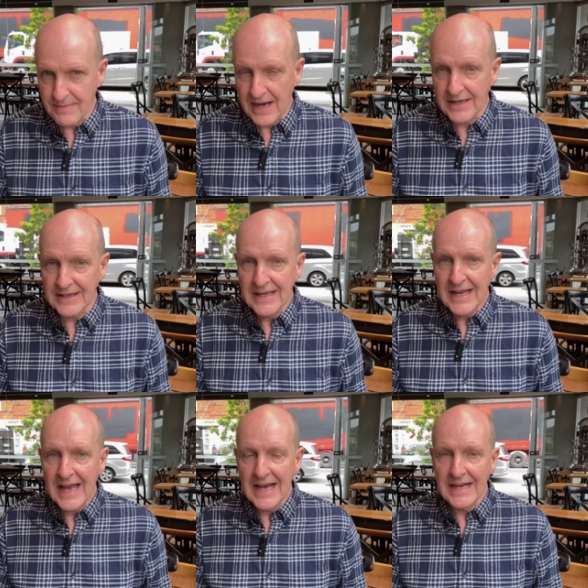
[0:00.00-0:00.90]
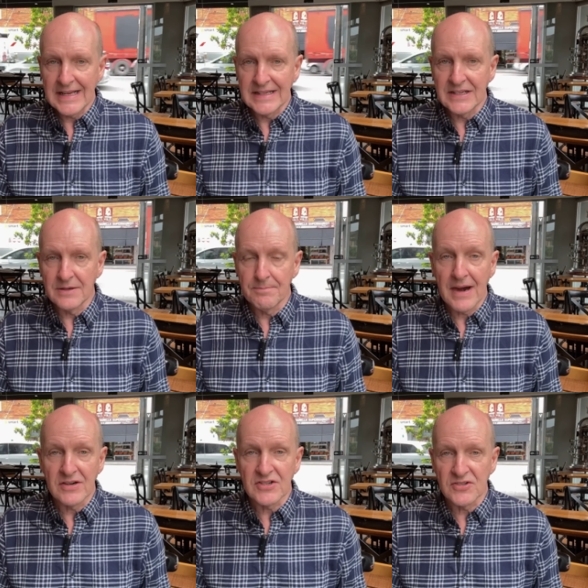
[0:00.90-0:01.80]
mark. In
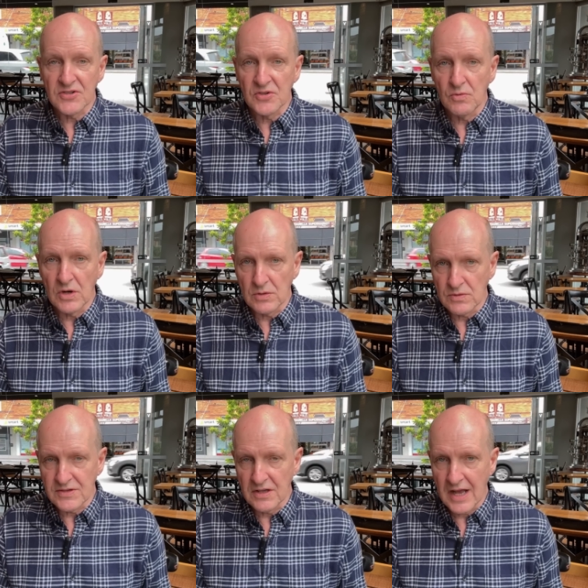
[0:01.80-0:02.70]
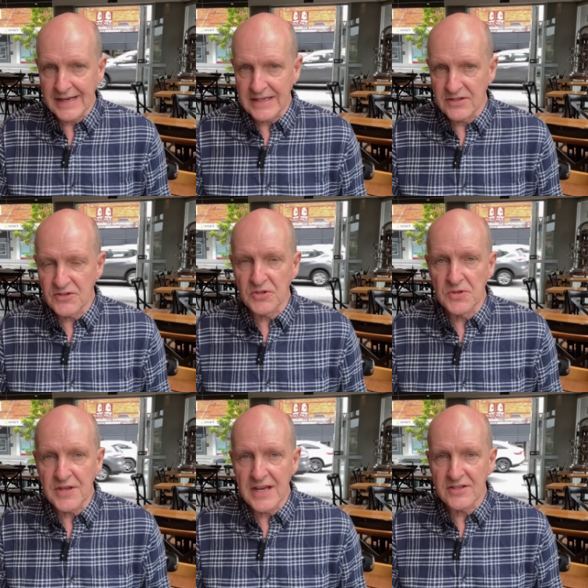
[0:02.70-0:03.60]
comparison to what it was like in
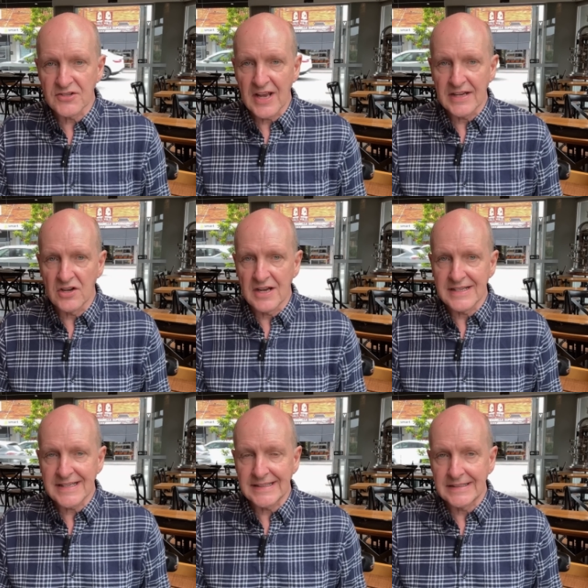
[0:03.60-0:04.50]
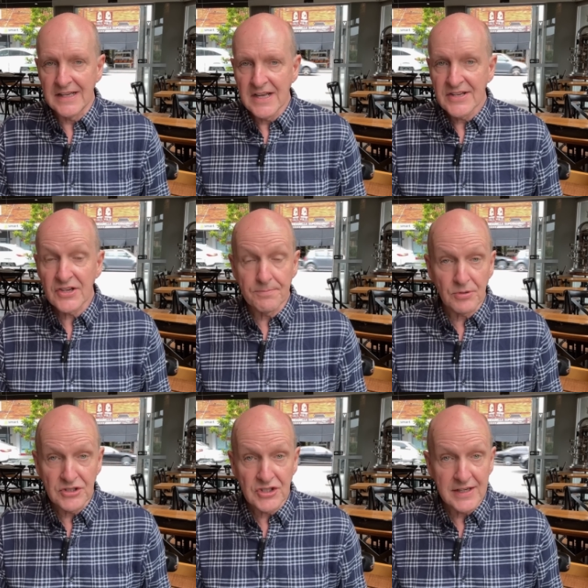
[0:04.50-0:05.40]
2019. So I
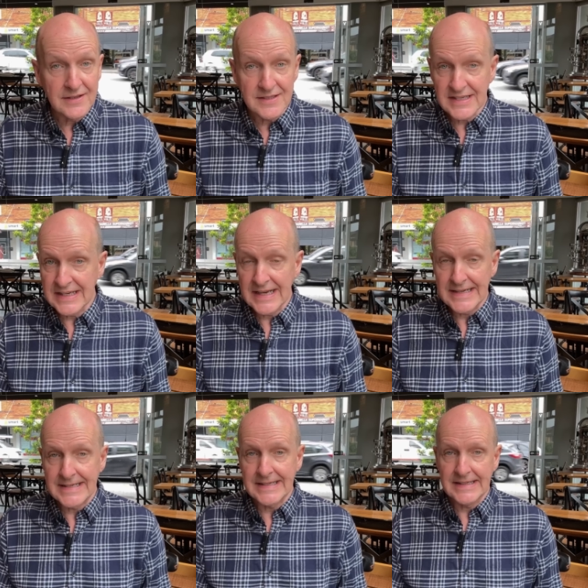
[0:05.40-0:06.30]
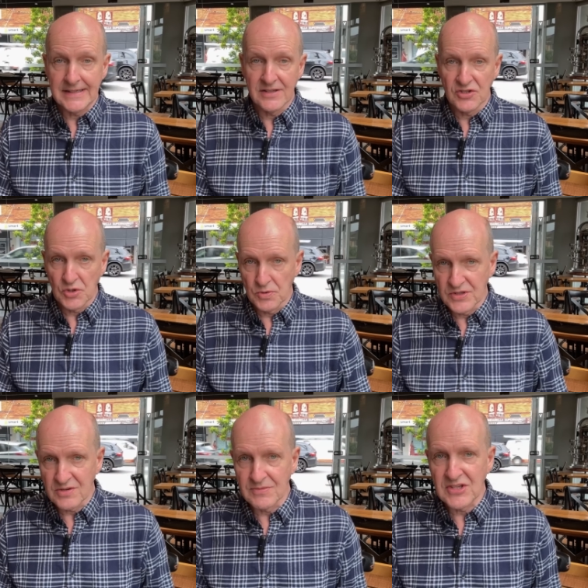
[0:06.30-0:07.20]
appreciate the TAT and the
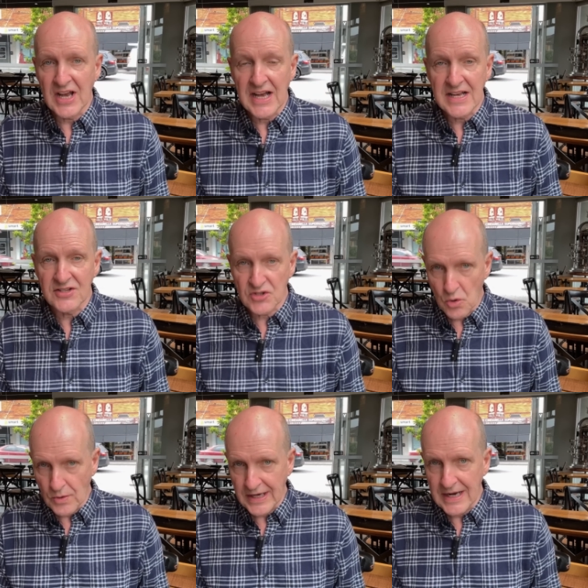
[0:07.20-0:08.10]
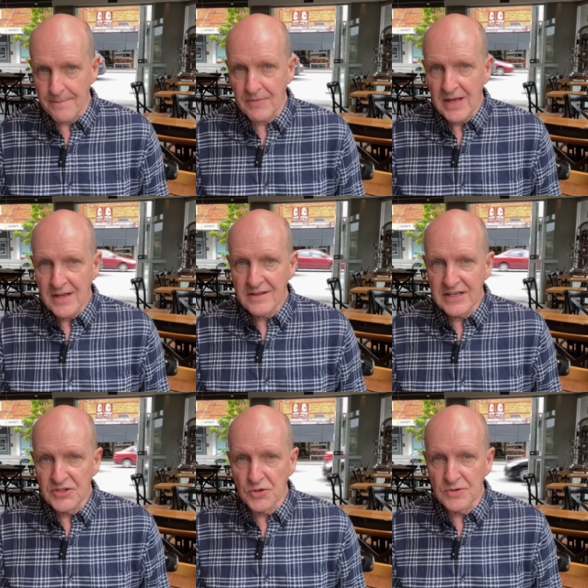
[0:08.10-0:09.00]
tourism czars talking up
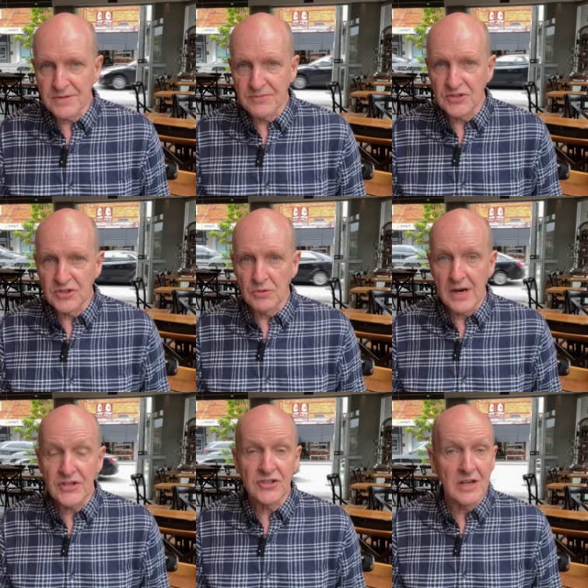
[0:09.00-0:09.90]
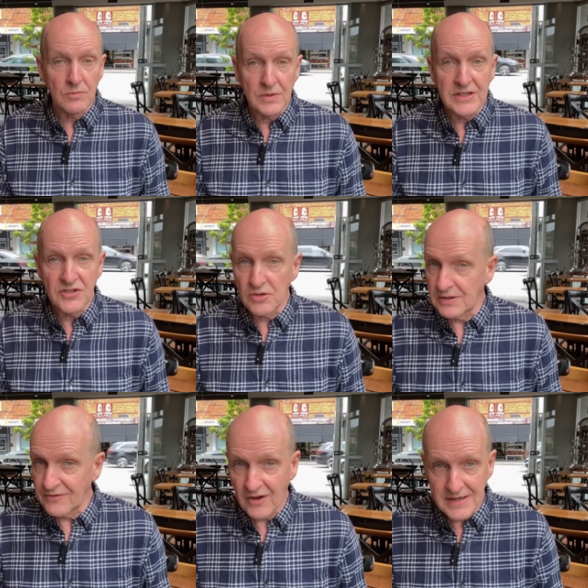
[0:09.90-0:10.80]
the tourism situation, and we do
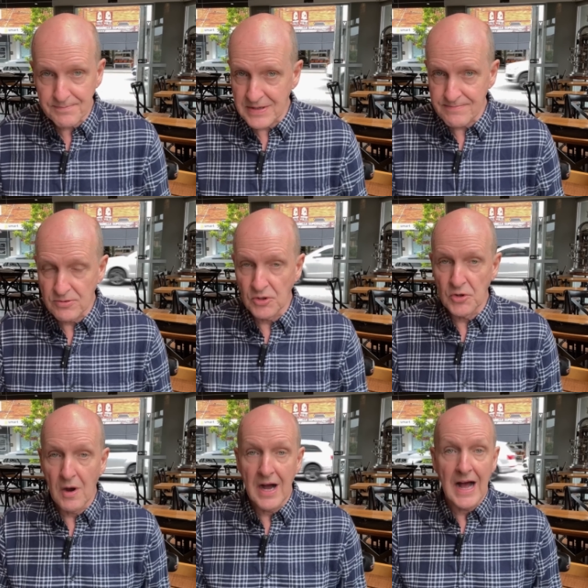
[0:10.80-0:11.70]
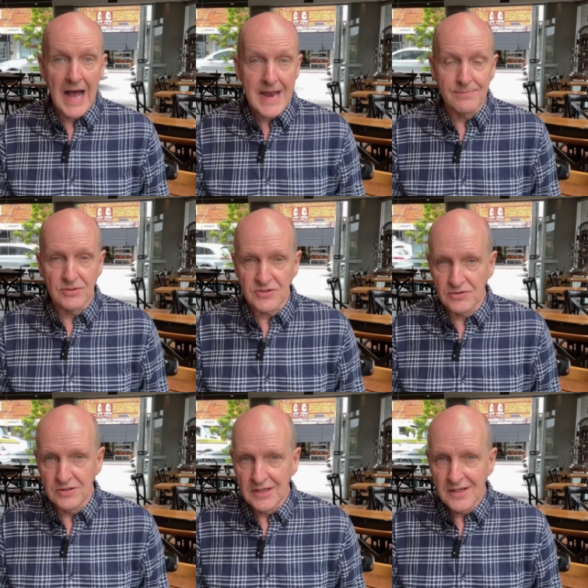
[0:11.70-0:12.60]
invite people who are able to